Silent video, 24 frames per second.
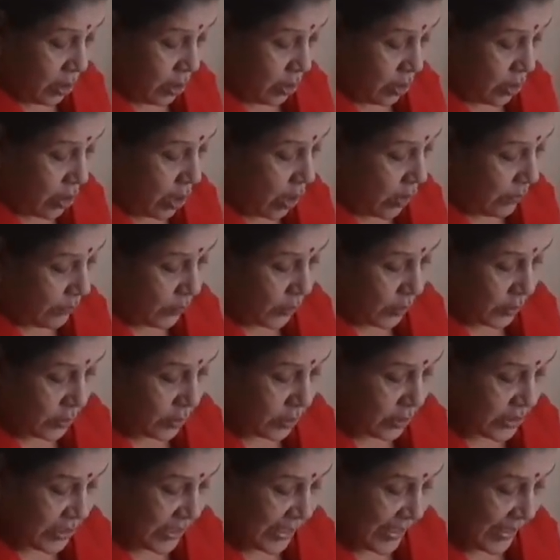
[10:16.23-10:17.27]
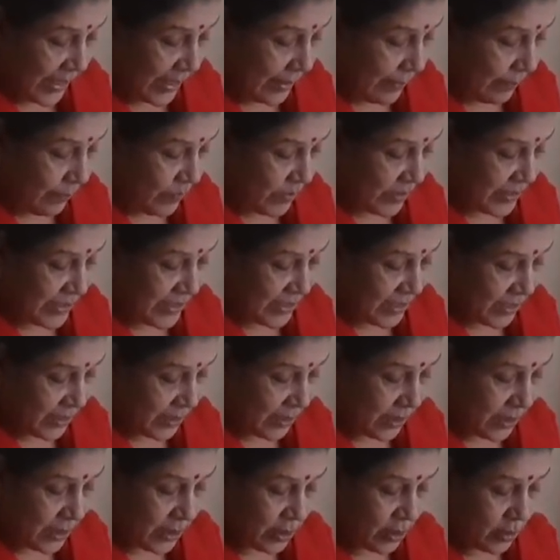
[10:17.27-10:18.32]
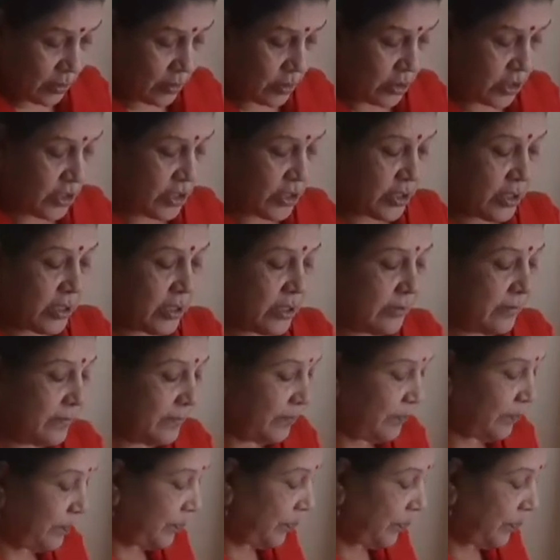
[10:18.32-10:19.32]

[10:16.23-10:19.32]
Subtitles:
Now I'm going to take up the third question